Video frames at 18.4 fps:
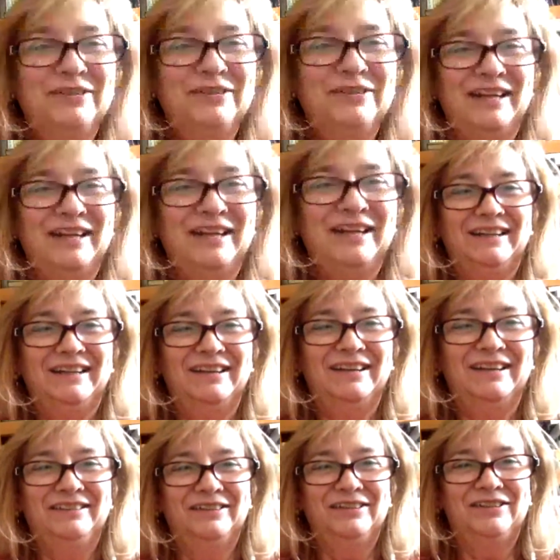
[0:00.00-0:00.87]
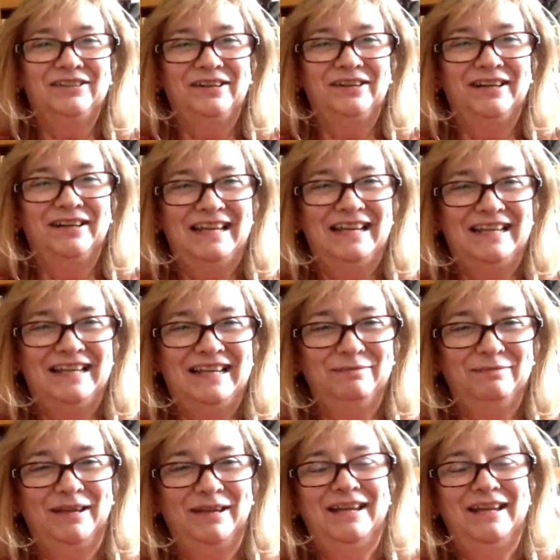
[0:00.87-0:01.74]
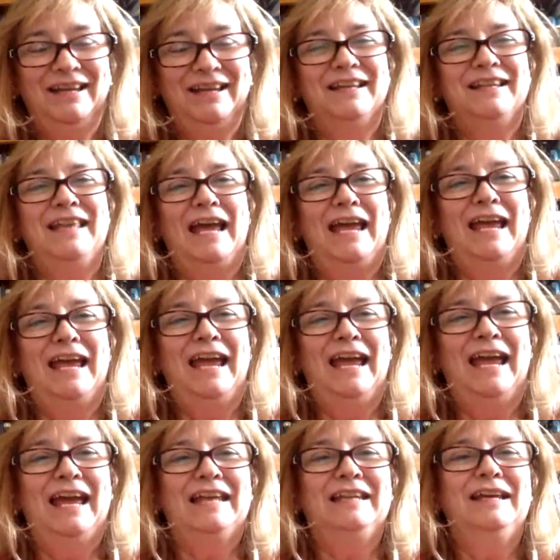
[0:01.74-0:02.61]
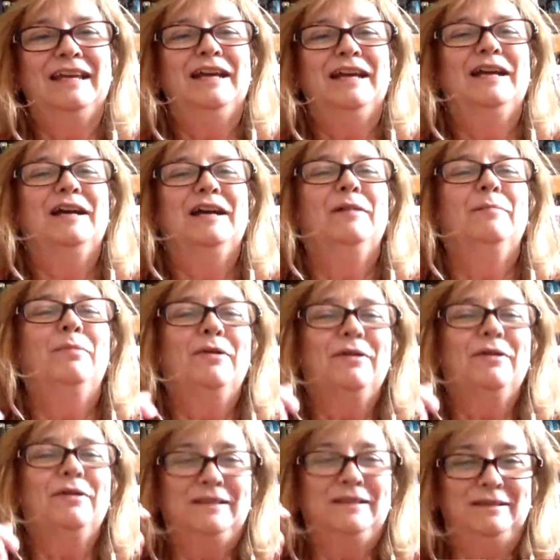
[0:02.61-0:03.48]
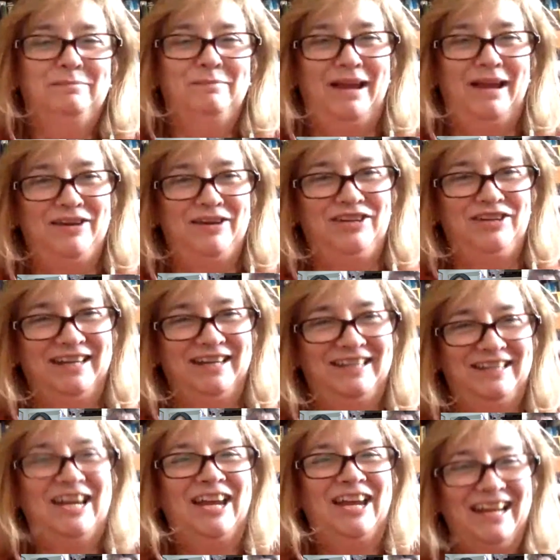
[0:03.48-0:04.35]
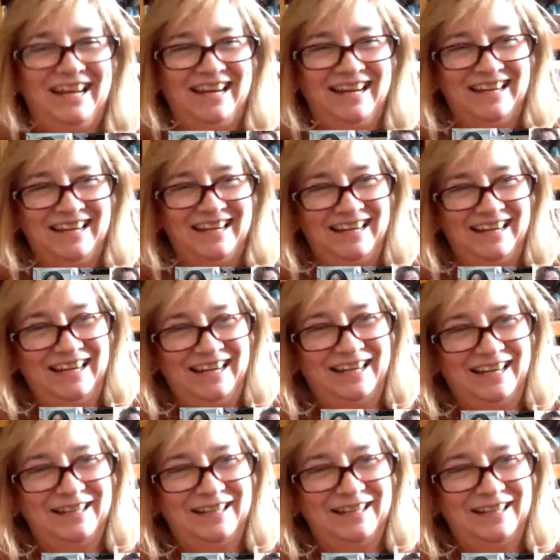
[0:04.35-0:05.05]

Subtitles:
during the socialism, they had box matches in the